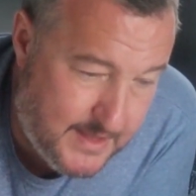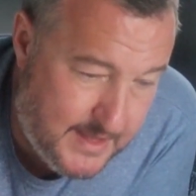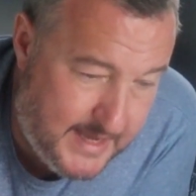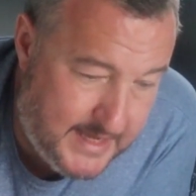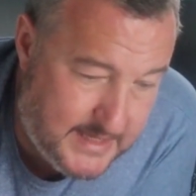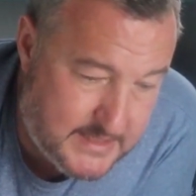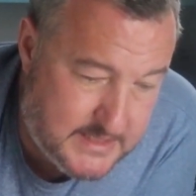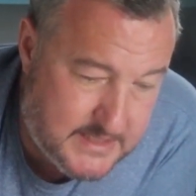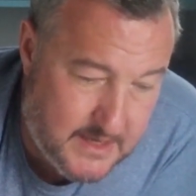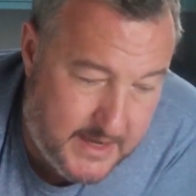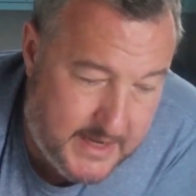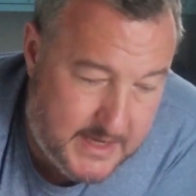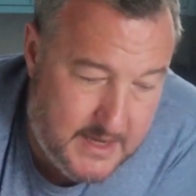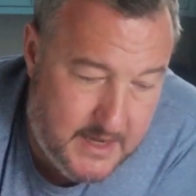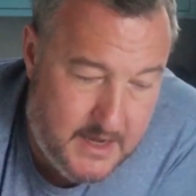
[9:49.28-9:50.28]
It's
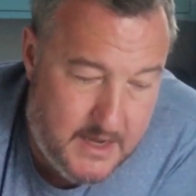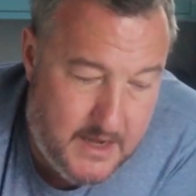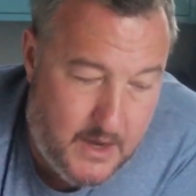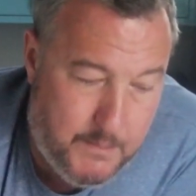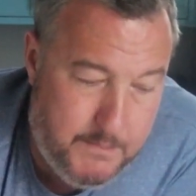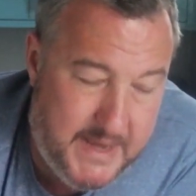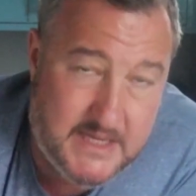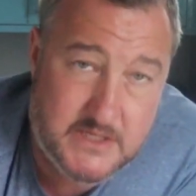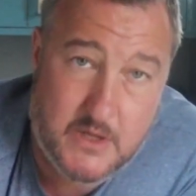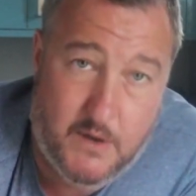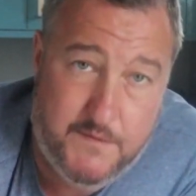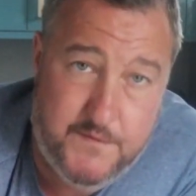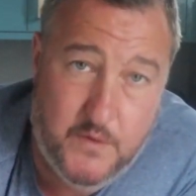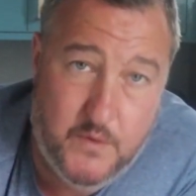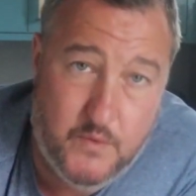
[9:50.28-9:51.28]
like mixed
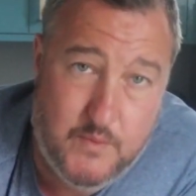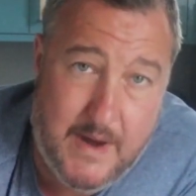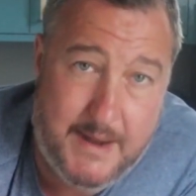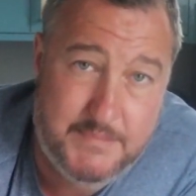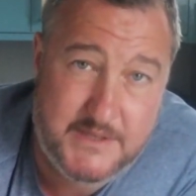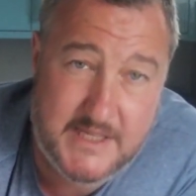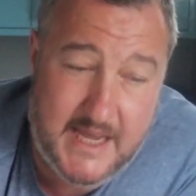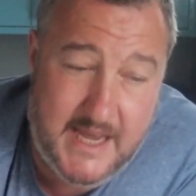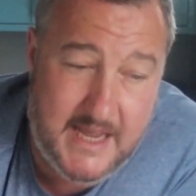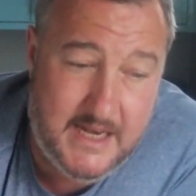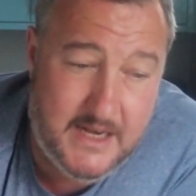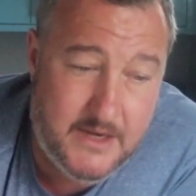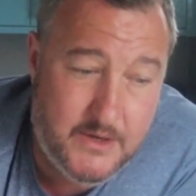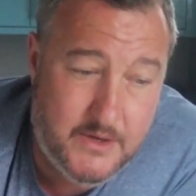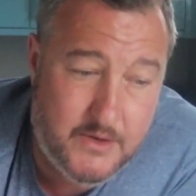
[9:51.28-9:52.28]
offal wrapped
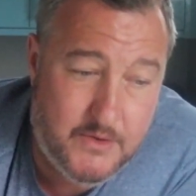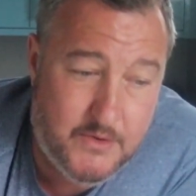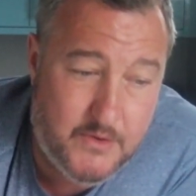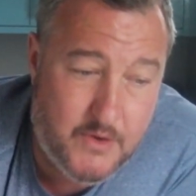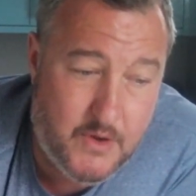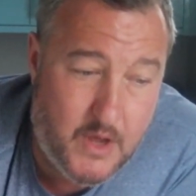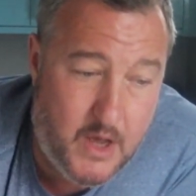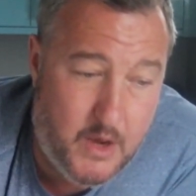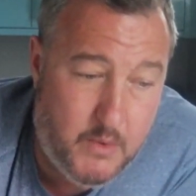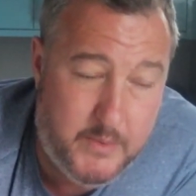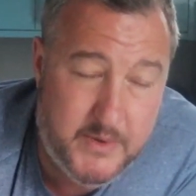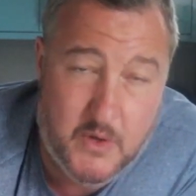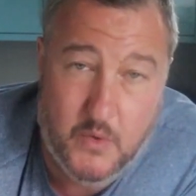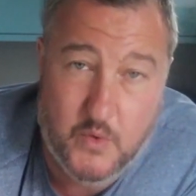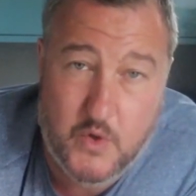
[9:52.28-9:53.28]
in what
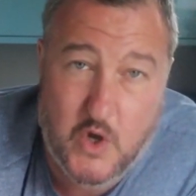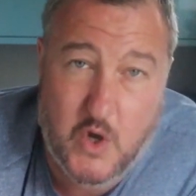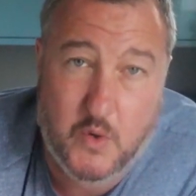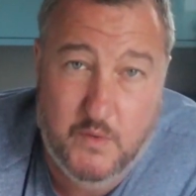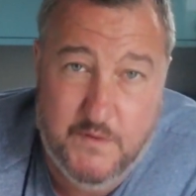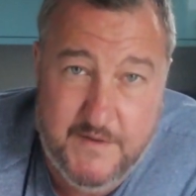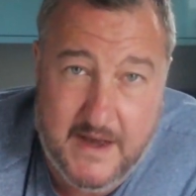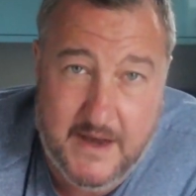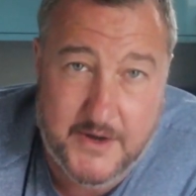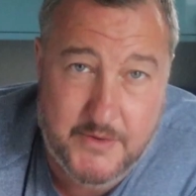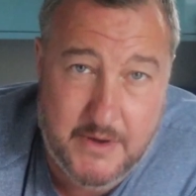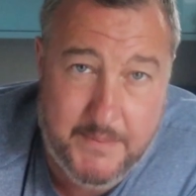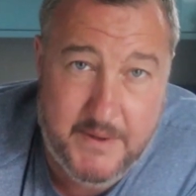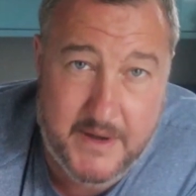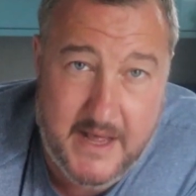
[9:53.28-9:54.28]
we call cool fat, a
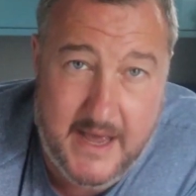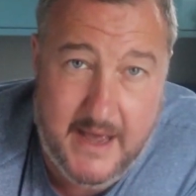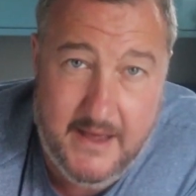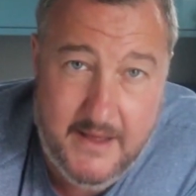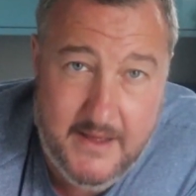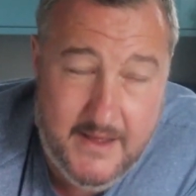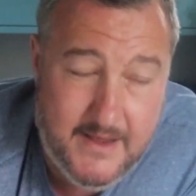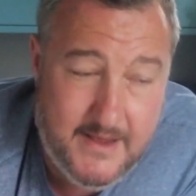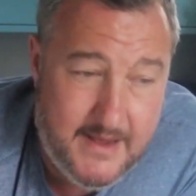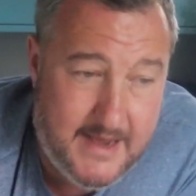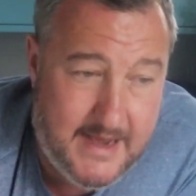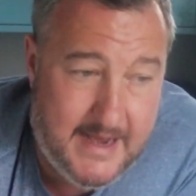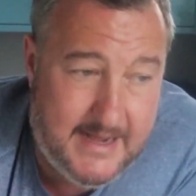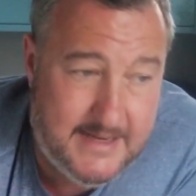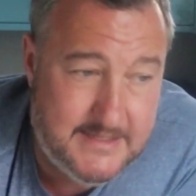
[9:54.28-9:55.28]
crepinette,
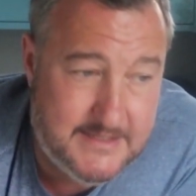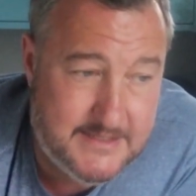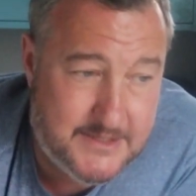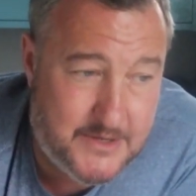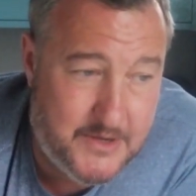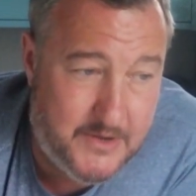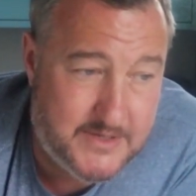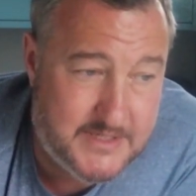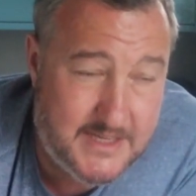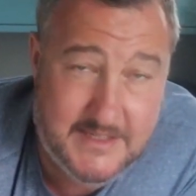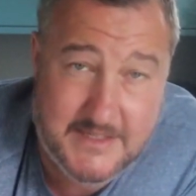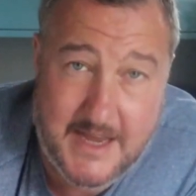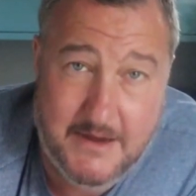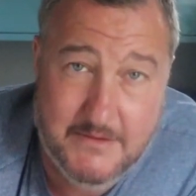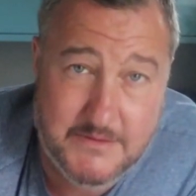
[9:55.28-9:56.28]
and cooked. It
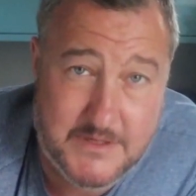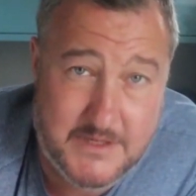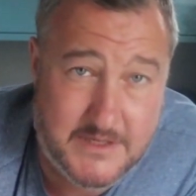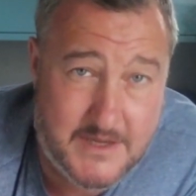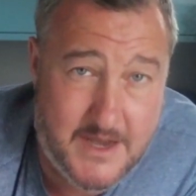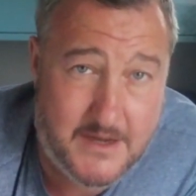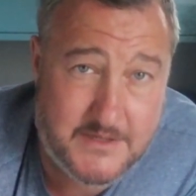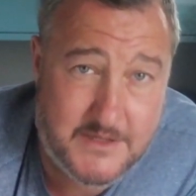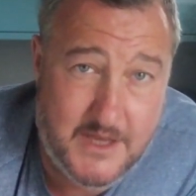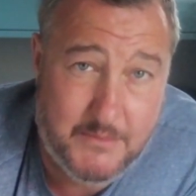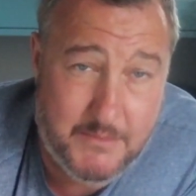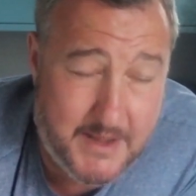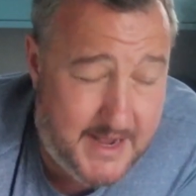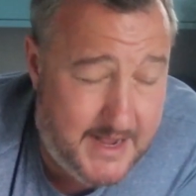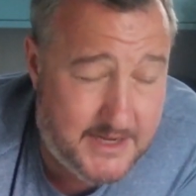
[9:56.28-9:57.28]
sounds
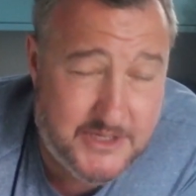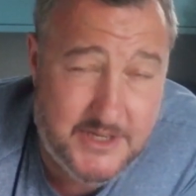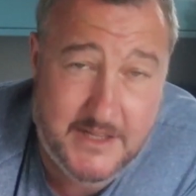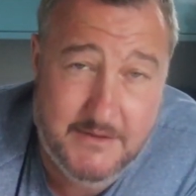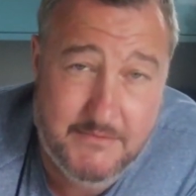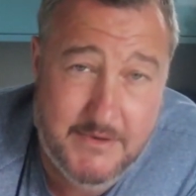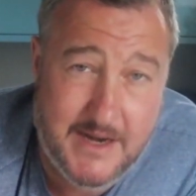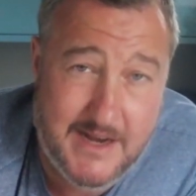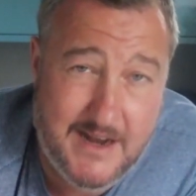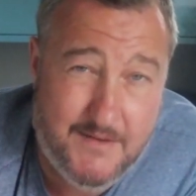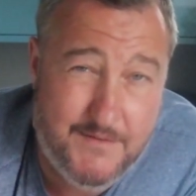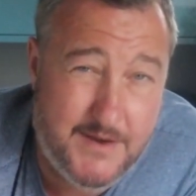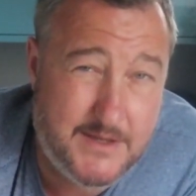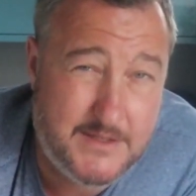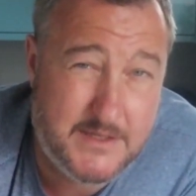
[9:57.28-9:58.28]
disgusting, but actually they're really
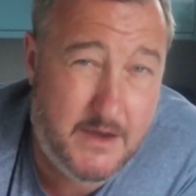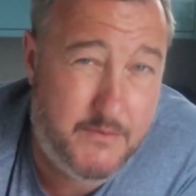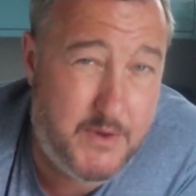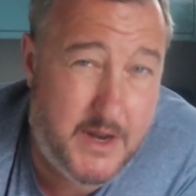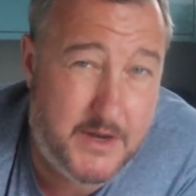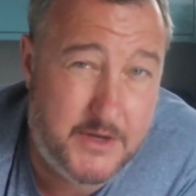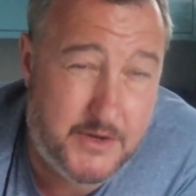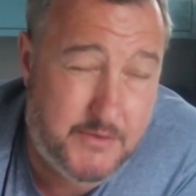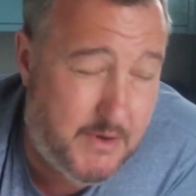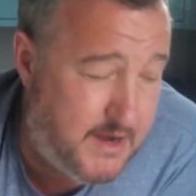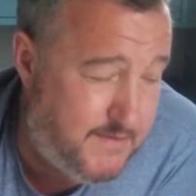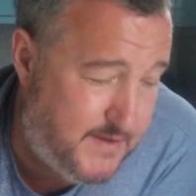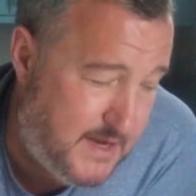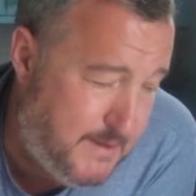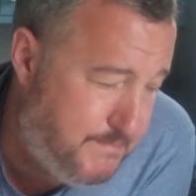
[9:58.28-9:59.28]
lovely. Served with onion
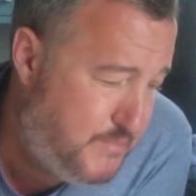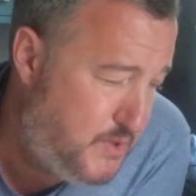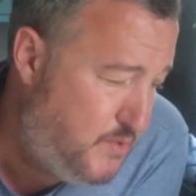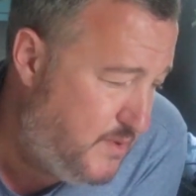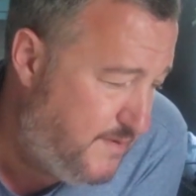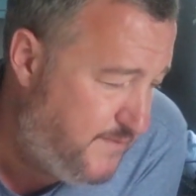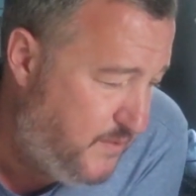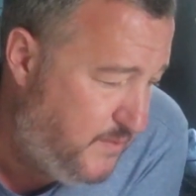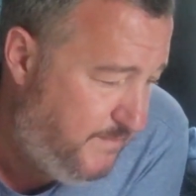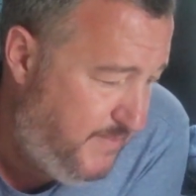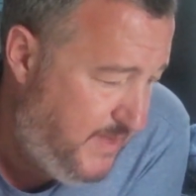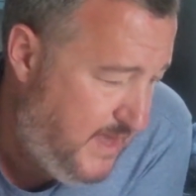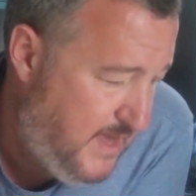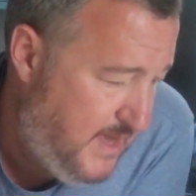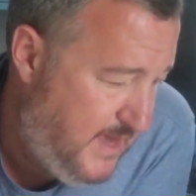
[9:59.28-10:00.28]
gravy, they're beautiful.
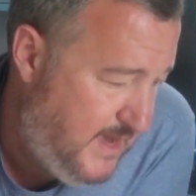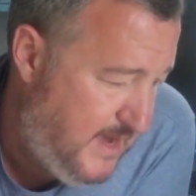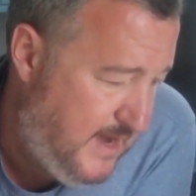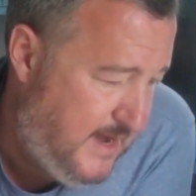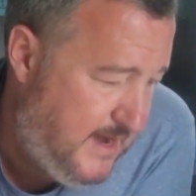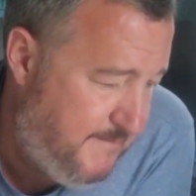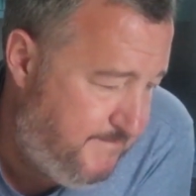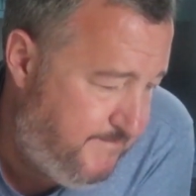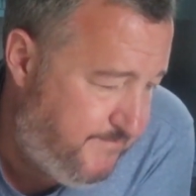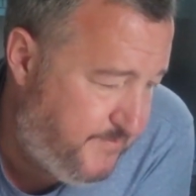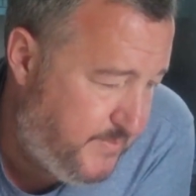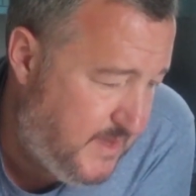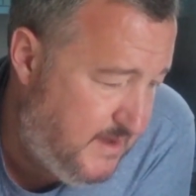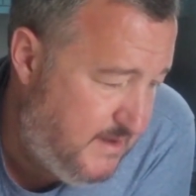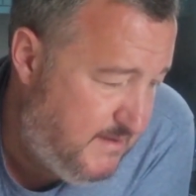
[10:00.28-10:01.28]

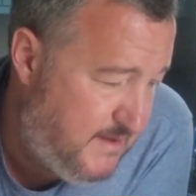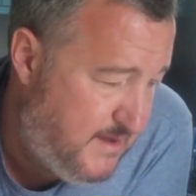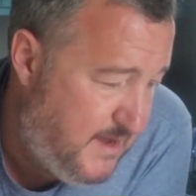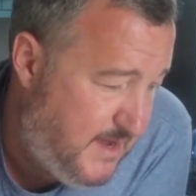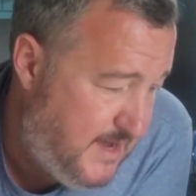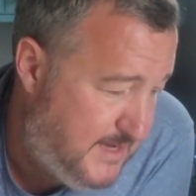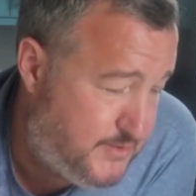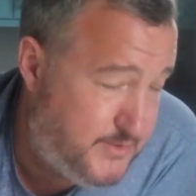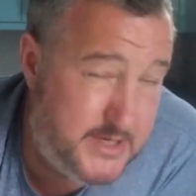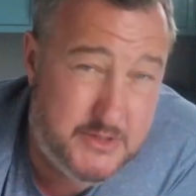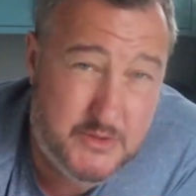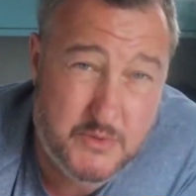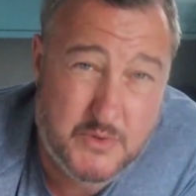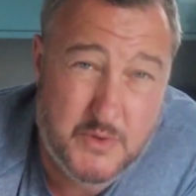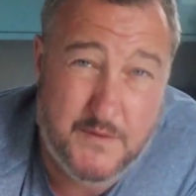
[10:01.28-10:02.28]
A
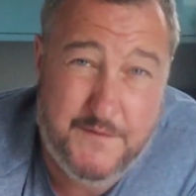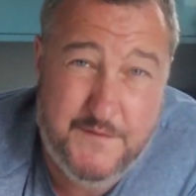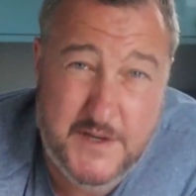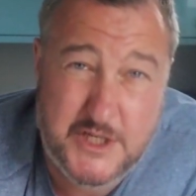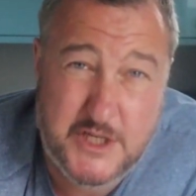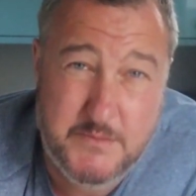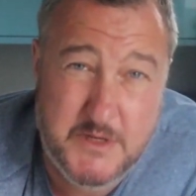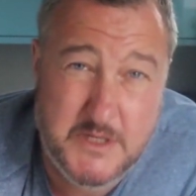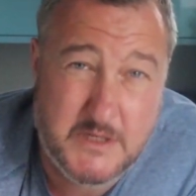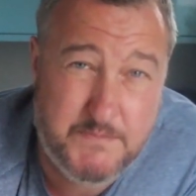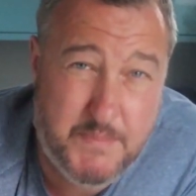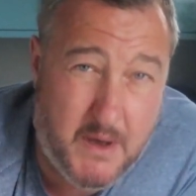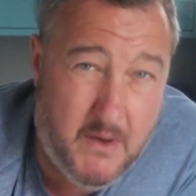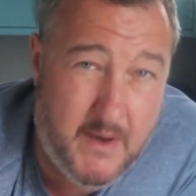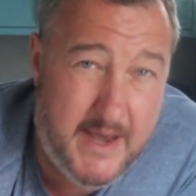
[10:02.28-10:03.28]
traditional sort of fisherman's
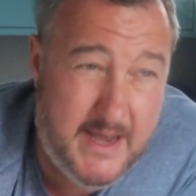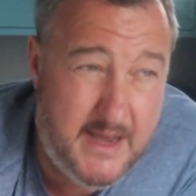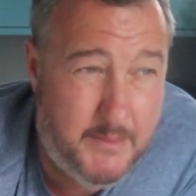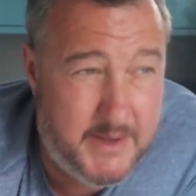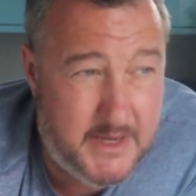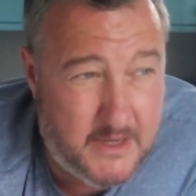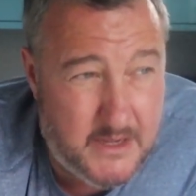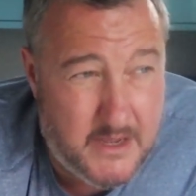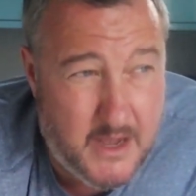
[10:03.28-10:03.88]
pie. I mean, you